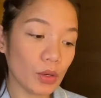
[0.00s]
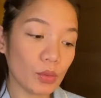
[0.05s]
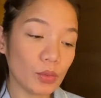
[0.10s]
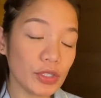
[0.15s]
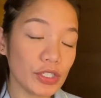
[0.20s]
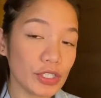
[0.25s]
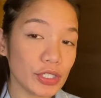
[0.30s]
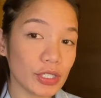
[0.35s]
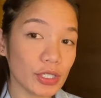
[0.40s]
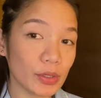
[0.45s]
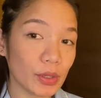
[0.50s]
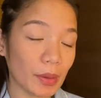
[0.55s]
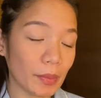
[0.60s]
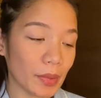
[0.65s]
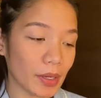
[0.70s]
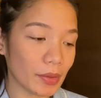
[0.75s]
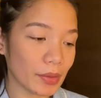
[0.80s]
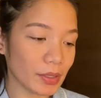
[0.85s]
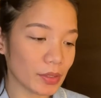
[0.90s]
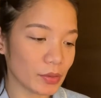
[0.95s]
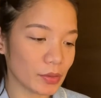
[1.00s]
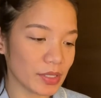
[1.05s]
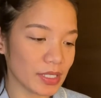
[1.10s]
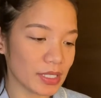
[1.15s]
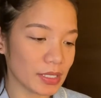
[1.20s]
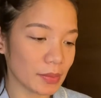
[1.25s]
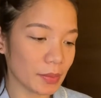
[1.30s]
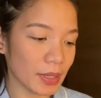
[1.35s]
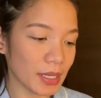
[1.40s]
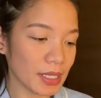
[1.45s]
wishing you a Merry
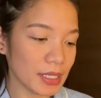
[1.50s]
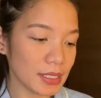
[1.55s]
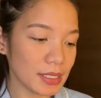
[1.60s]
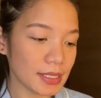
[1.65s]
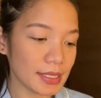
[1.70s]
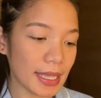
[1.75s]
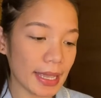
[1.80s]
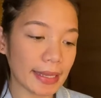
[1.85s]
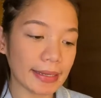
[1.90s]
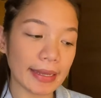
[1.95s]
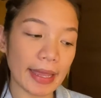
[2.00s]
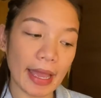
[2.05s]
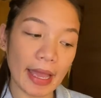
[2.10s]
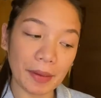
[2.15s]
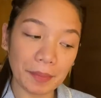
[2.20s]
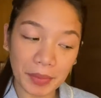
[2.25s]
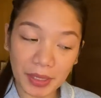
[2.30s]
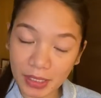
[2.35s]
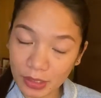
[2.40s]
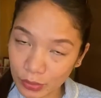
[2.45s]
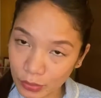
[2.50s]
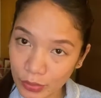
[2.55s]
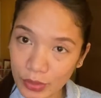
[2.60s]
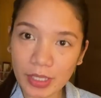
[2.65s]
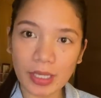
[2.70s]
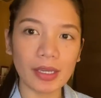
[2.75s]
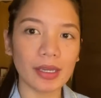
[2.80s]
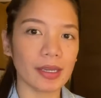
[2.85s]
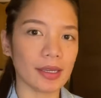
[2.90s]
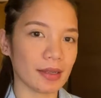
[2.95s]
Christmas and a Happy New
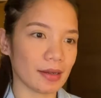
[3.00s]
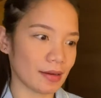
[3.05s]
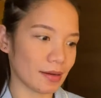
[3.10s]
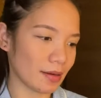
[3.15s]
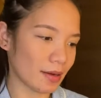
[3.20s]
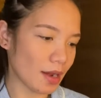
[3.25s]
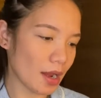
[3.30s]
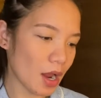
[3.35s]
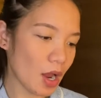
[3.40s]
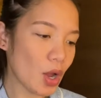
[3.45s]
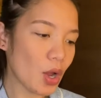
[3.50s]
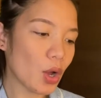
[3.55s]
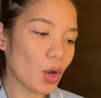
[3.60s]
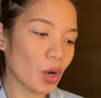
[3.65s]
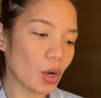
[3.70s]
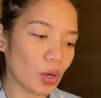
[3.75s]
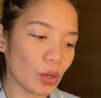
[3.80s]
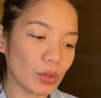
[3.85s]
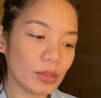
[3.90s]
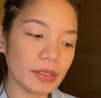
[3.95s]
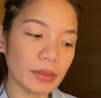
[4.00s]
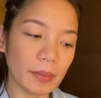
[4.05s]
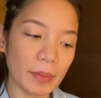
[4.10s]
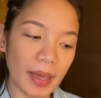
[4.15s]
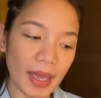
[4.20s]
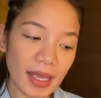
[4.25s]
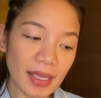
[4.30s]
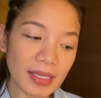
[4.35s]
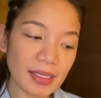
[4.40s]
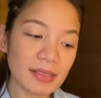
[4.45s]
Year. All the
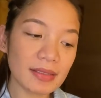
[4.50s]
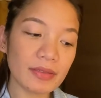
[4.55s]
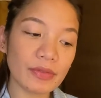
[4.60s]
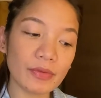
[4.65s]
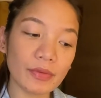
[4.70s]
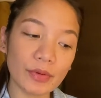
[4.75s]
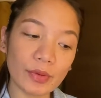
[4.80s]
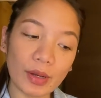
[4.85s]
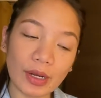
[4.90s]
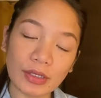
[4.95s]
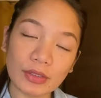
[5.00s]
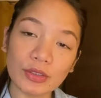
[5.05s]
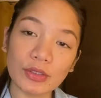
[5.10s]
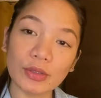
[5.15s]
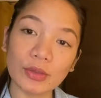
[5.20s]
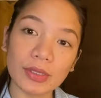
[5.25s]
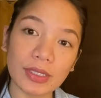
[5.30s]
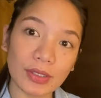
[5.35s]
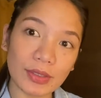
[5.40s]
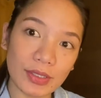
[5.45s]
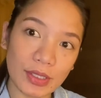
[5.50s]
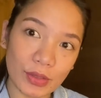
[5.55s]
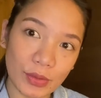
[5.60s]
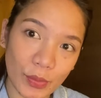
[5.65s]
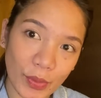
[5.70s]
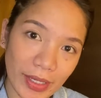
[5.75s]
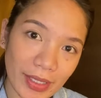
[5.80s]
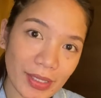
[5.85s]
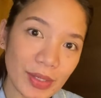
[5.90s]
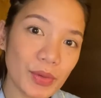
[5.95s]
best throughout
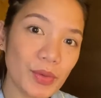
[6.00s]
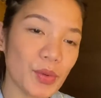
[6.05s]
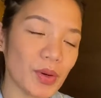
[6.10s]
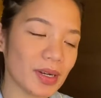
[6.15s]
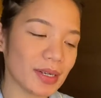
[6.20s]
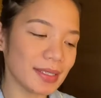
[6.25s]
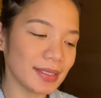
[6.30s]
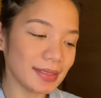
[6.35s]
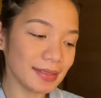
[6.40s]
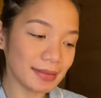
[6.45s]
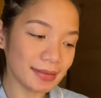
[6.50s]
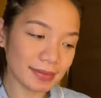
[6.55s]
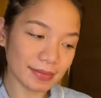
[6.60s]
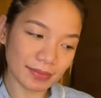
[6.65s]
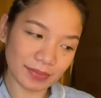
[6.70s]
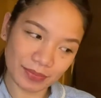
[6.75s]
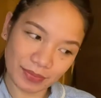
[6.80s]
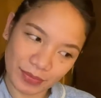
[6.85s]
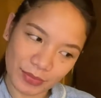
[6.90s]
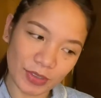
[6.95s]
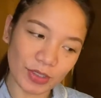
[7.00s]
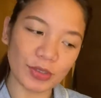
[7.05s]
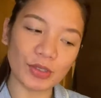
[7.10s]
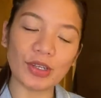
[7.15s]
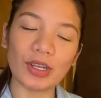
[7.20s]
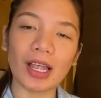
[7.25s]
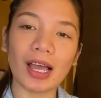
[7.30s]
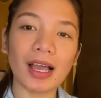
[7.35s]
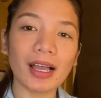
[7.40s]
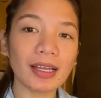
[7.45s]
2021.
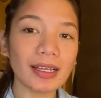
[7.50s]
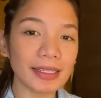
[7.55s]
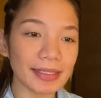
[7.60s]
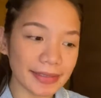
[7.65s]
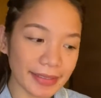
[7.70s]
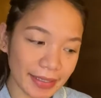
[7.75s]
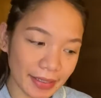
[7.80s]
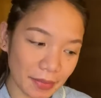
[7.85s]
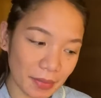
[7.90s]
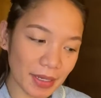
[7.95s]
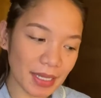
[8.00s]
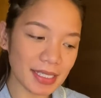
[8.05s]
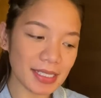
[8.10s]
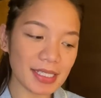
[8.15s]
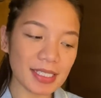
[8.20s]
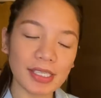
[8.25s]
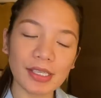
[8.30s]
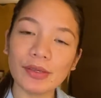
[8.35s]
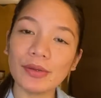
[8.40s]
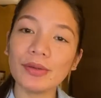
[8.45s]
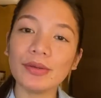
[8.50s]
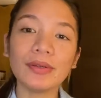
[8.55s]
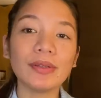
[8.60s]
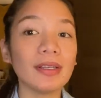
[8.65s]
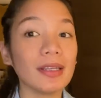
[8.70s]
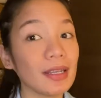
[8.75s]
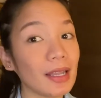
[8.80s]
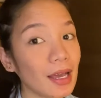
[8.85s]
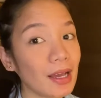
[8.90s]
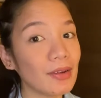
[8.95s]
Good luck and God bless you.
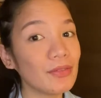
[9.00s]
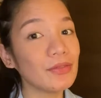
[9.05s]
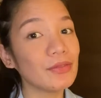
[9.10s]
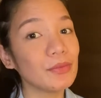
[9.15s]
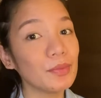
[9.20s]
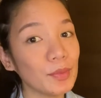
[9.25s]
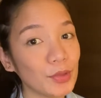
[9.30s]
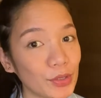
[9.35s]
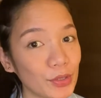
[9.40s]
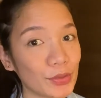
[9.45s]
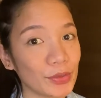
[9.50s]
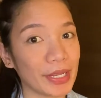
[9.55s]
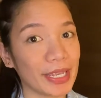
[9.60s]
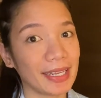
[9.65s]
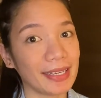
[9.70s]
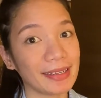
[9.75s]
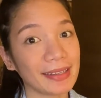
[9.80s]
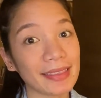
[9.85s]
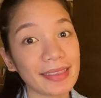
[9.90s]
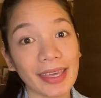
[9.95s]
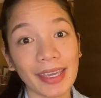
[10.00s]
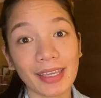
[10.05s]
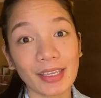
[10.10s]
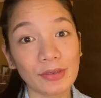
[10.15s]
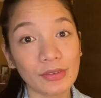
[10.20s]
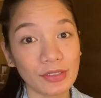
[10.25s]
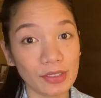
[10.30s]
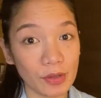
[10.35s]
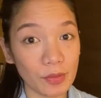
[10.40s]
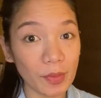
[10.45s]
Love, Maureen. Thank
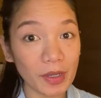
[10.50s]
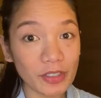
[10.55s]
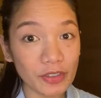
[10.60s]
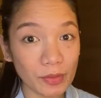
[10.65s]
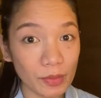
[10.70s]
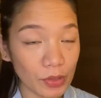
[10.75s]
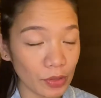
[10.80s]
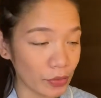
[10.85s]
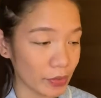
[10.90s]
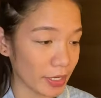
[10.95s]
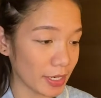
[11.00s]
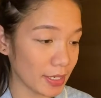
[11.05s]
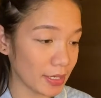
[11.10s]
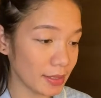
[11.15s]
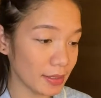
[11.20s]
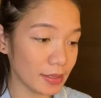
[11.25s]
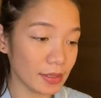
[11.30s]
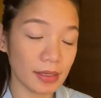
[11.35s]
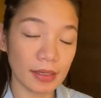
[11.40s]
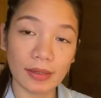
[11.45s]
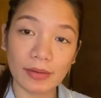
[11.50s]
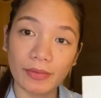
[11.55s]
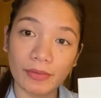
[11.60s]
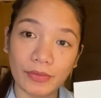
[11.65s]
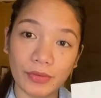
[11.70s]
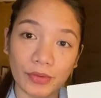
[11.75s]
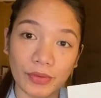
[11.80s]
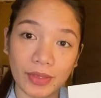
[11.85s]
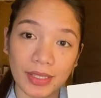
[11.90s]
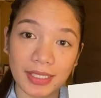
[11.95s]
you so much, Maureen,
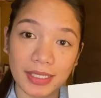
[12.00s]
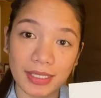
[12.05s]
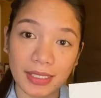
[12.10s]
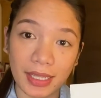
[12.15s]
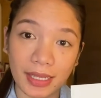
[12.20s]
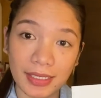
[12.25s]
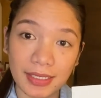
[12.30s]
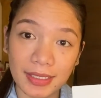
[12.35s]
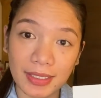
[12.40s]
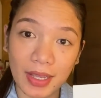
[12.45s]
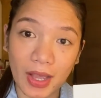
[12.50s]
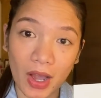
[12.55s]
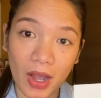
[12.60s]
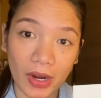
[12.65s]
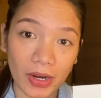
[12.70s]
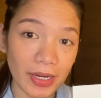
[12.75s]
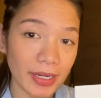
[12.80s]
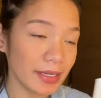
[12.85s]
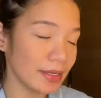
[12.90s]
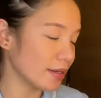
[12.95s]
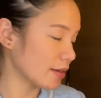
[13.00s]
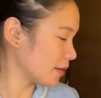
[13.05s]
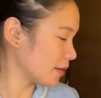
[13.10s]
for this nice card.